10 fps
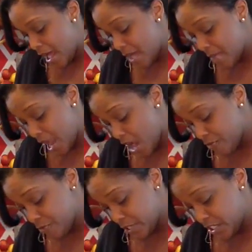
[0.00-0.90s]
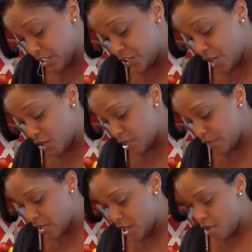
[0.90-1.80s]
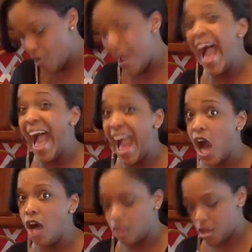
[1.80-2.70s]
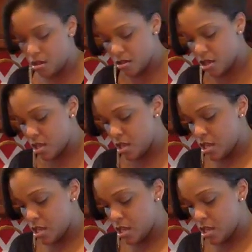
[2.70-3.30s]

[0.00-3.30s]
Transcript: I mean, I really just don't even know how long